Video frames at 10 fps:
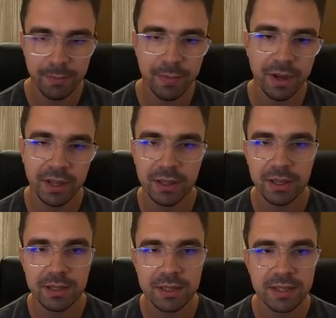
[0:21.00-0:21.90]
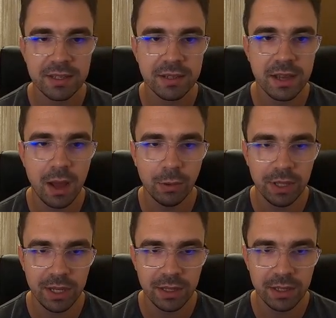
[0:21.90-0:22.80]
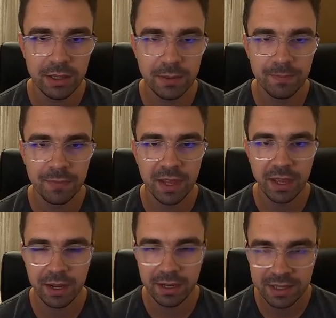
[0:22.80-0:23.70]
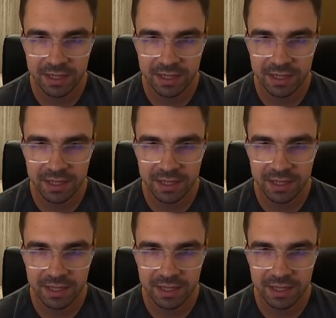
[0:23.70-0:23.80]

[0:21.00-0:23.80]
but it's outdated and it's